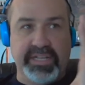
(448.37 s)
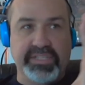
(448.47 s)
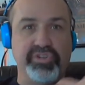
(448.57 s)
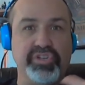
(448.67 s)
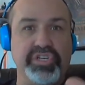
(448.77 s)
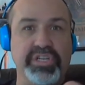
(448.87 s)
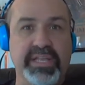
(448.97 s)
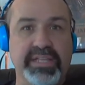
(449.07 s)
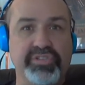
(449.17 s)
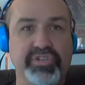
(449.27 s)
It's your she
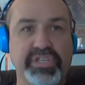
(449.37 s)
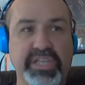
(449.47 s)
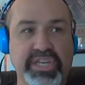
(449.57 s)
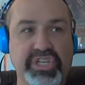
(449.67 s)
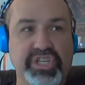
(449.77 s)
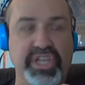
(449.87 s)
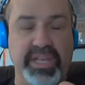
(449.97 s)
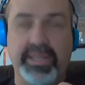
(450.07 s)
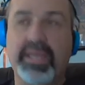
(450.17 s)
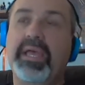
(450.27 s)
it's your scene
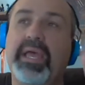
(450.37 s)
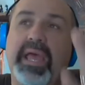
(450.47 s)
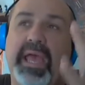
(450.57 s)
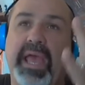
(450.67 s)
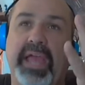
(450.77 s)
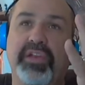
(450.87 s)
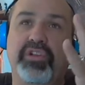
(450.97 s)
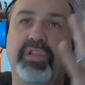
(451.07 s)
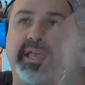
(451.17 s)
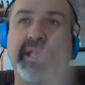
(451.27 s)
sheet, and
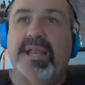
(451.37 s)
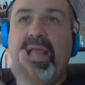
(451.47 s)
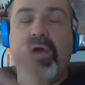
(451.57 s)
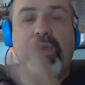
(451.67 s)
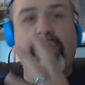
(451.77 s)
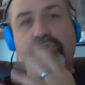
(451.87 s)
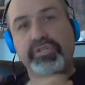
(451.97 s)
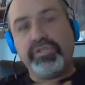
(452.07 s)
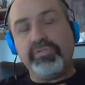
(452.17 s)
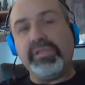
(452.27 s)
you're laying it out, and you're
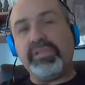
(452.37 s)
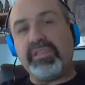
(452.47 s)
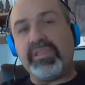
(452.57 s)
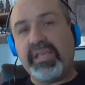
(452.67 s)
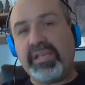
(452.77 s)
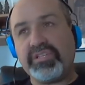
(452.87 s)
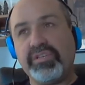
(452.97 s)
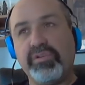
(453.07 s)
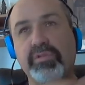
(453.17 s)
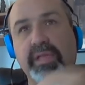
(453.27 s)
doing the things,
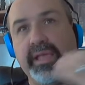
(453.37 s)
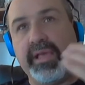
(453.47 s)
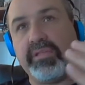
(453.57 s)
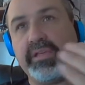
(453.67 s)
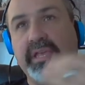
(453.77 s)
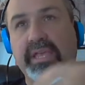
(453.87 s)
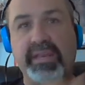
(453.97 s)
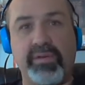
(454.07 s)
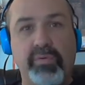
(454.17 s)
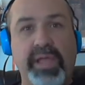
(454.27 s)
and you're laying out the key
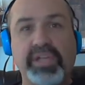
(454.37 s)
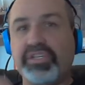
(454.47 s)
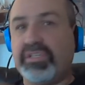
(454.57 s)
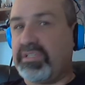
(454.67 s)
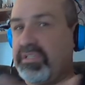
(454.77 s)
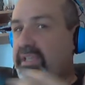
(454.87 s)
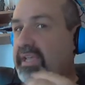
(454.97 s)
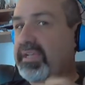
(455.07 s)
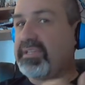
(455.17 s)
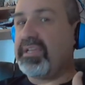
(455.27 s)
directions and
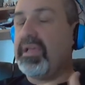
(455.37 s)
things.